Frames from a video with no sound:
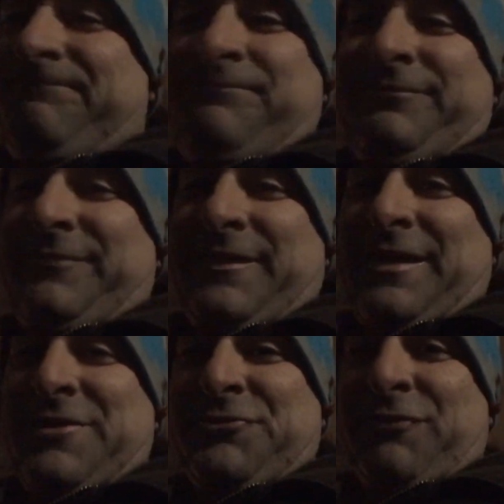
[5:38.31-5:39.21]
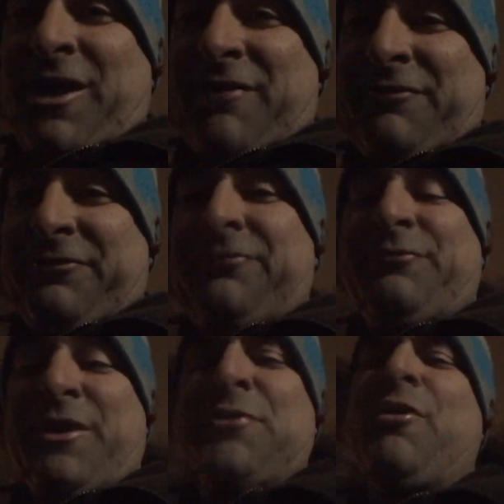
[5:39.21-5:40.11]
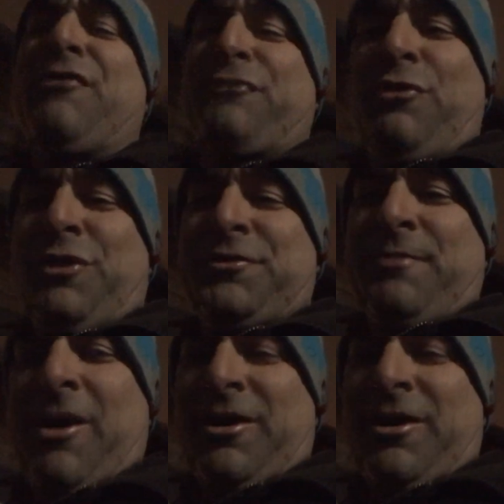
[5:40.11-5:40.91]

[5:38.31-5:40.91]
It's rough. When you off call? Tomorrow?